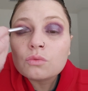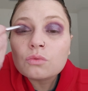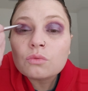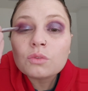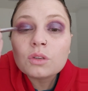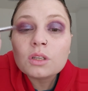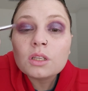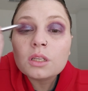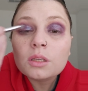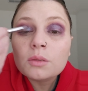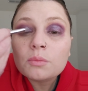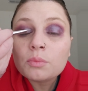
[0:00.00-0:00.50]

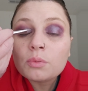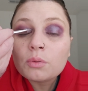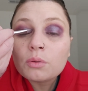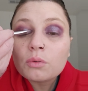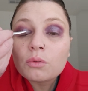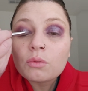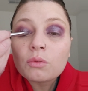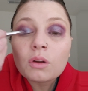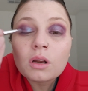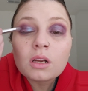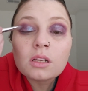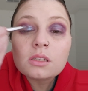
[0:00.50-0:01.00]

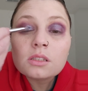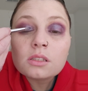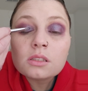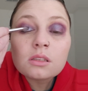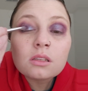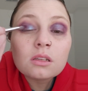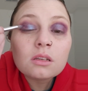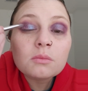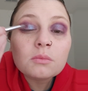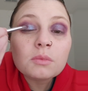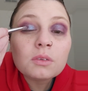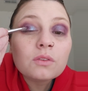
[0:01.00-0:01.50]
repress
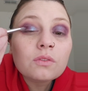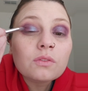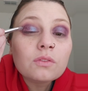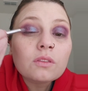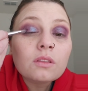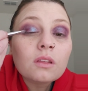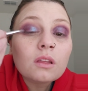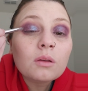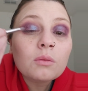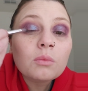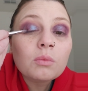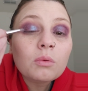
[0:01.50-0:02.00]
them if
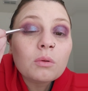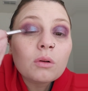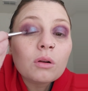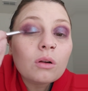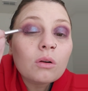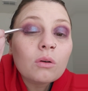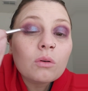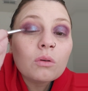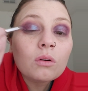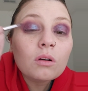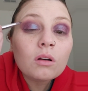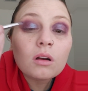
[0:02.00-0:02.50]
they
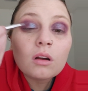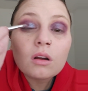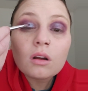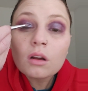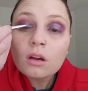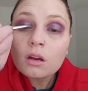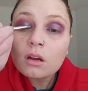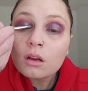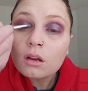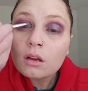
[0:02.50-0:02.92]
broke.